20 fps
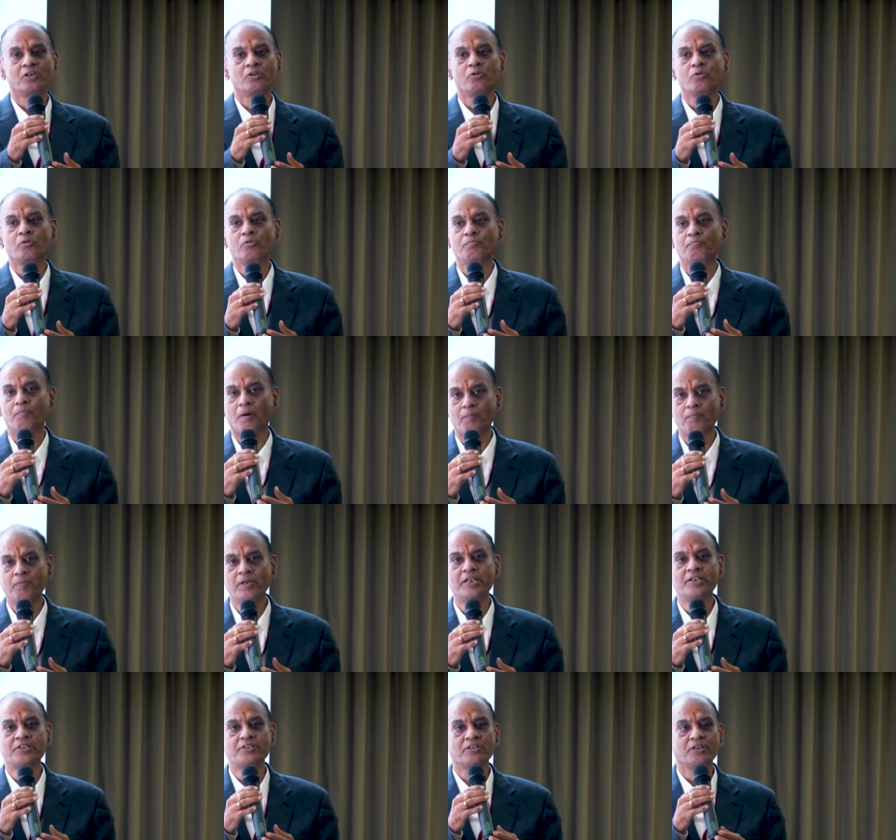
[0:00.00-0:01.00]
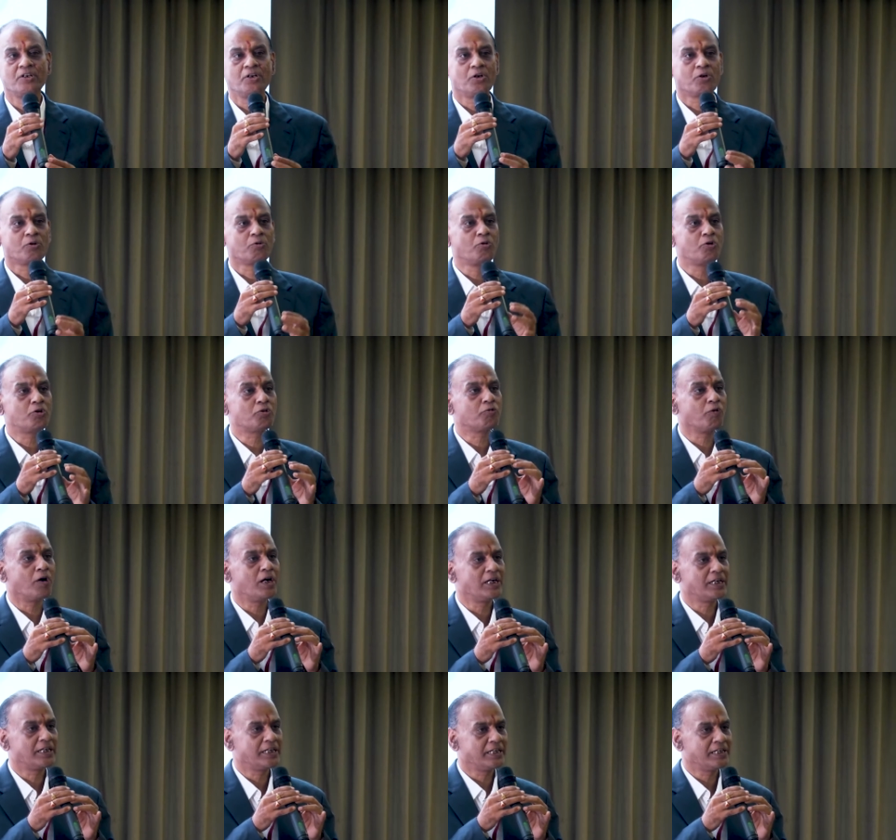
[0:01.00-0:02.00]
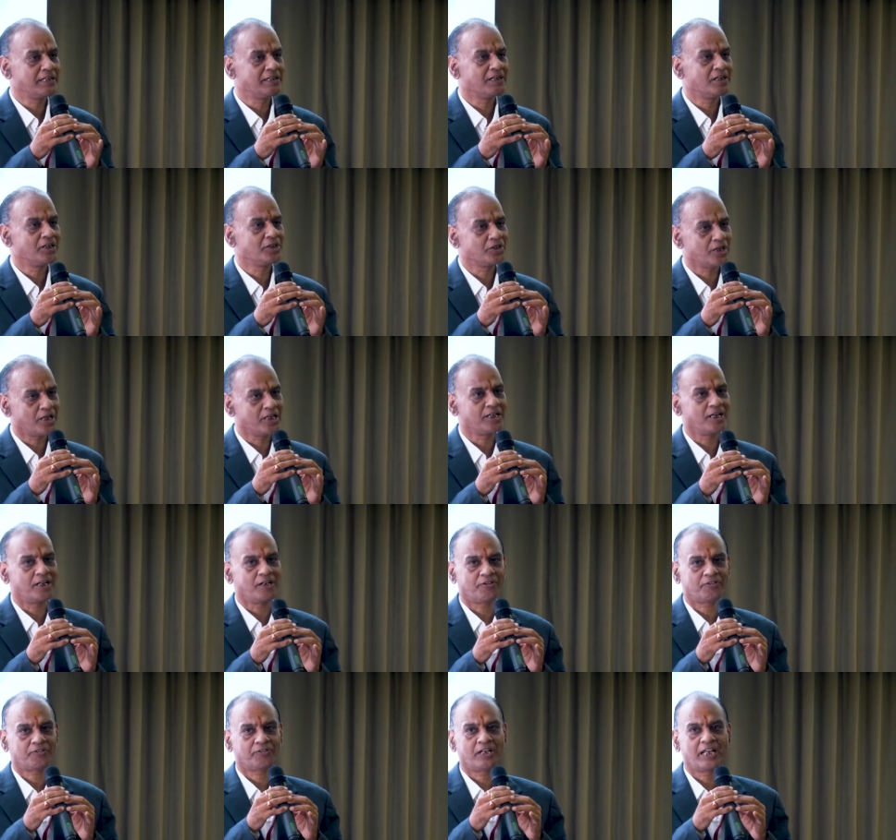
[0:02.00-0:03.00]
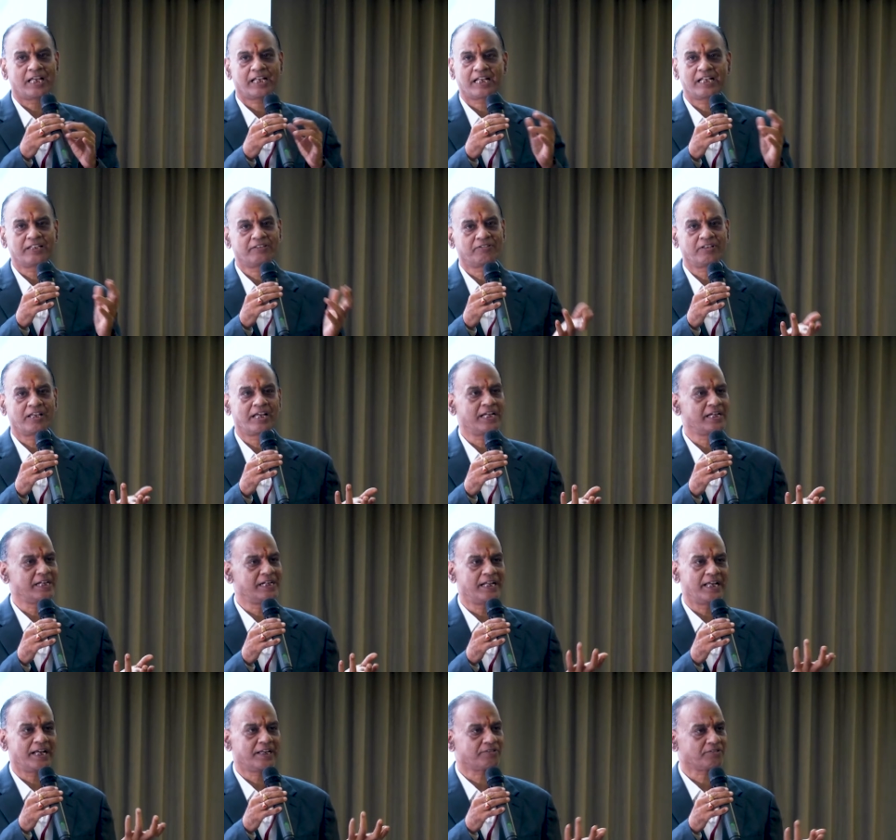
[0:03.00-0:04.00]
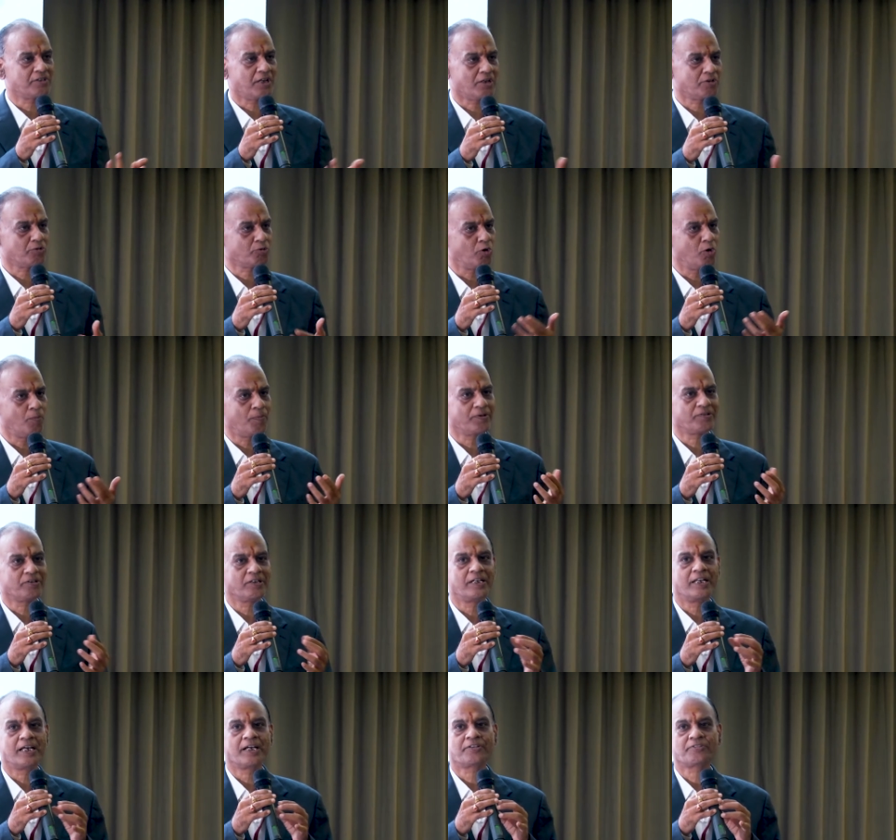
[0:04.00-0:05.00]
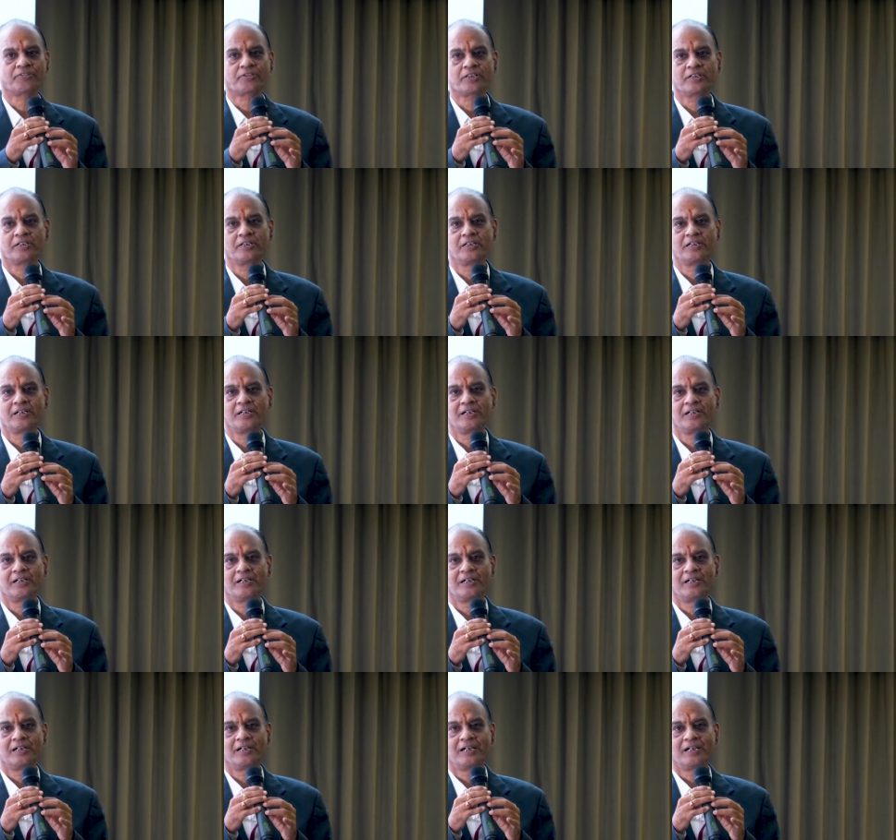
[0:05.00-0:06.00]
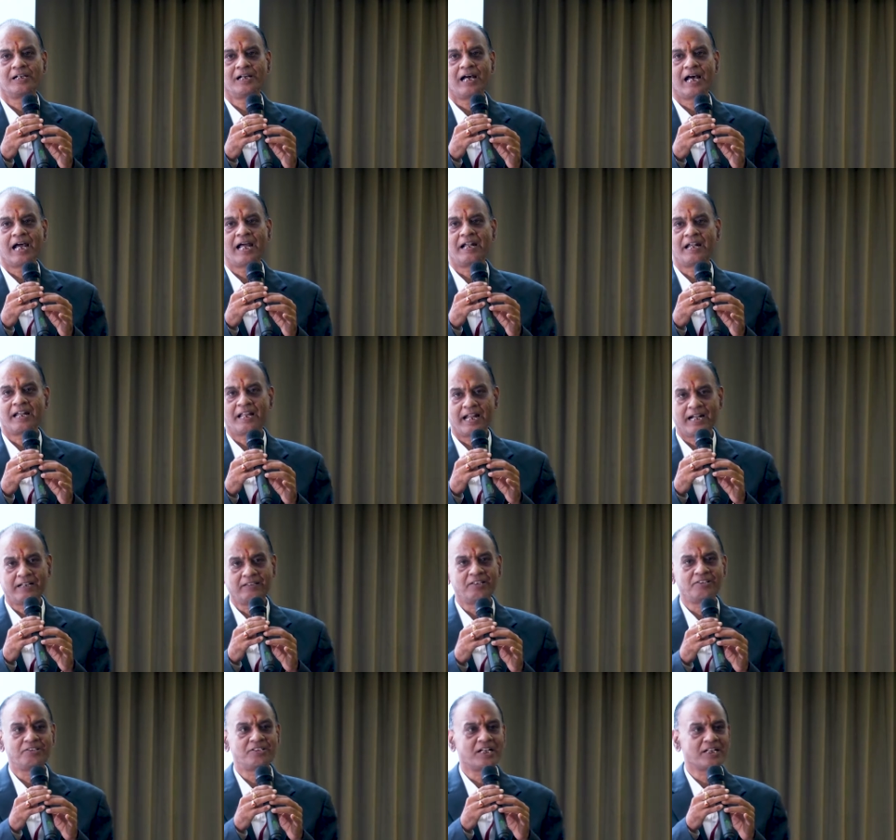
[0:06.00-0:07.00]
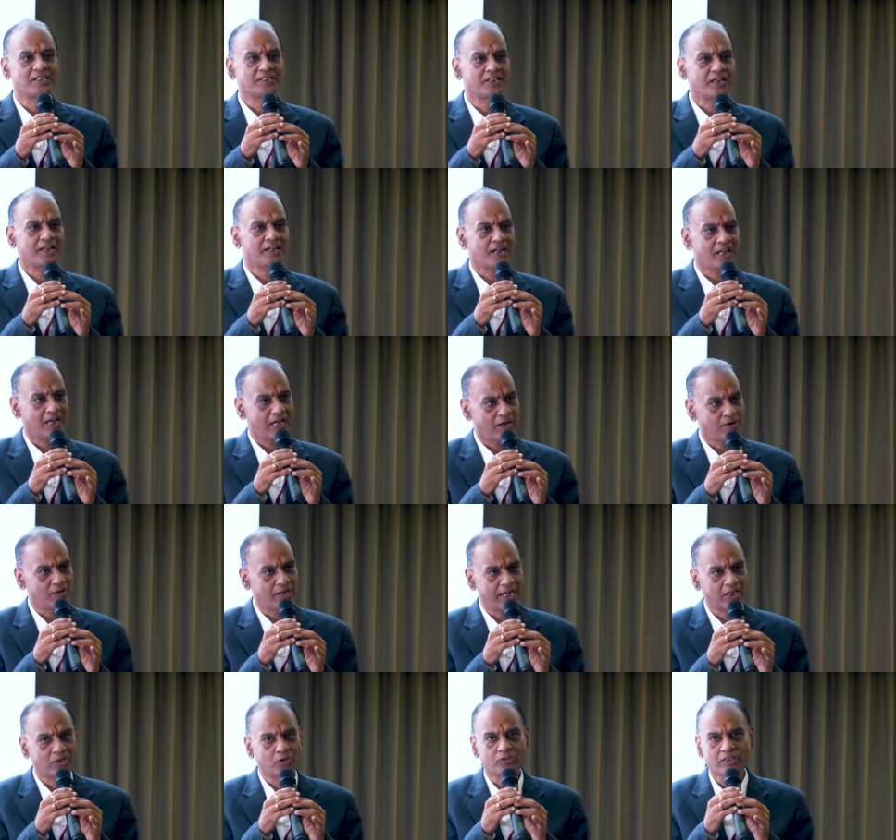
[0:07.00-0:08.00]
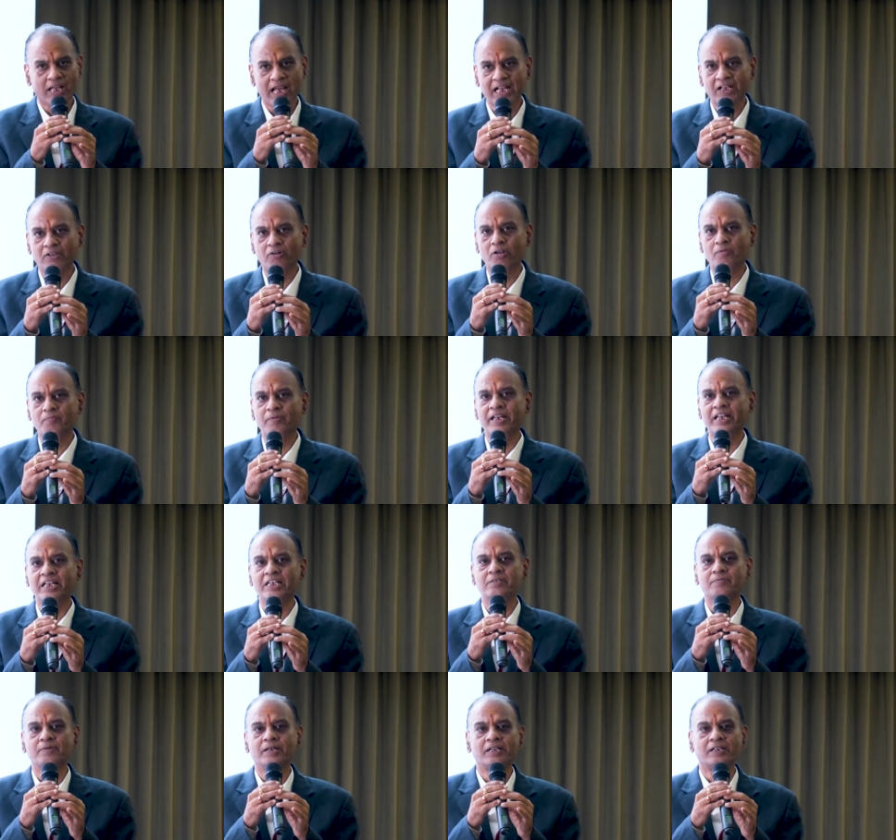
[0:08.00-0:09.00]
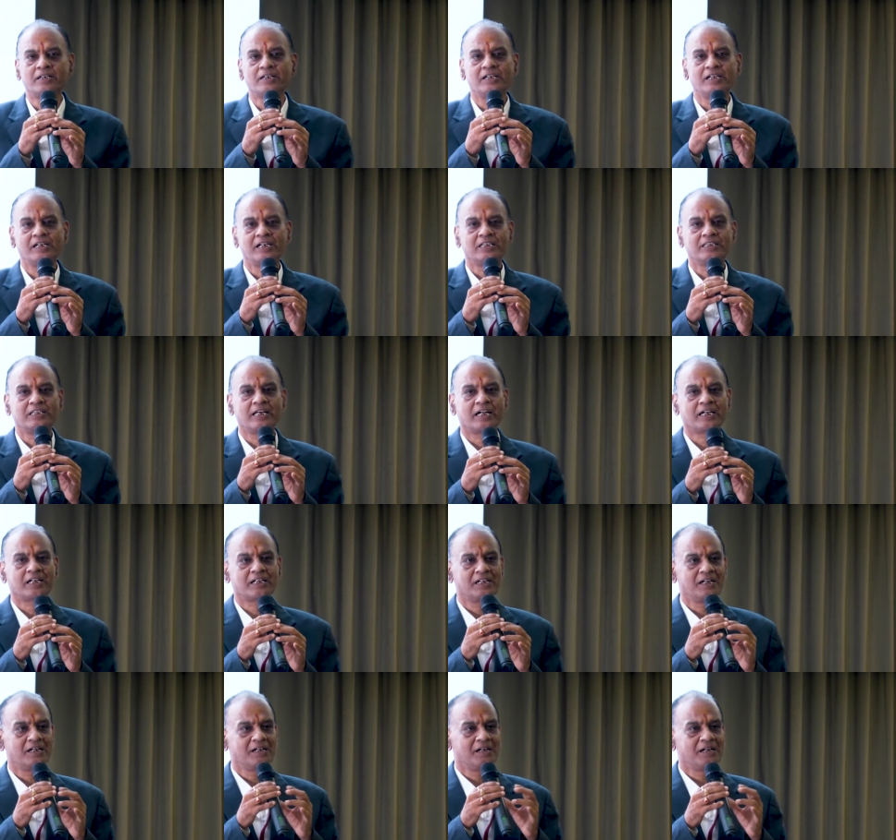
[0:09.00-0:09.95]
to publish good quality journals like SCI indexed or Scopus indexed. And at this juncture, I would like to thank our management that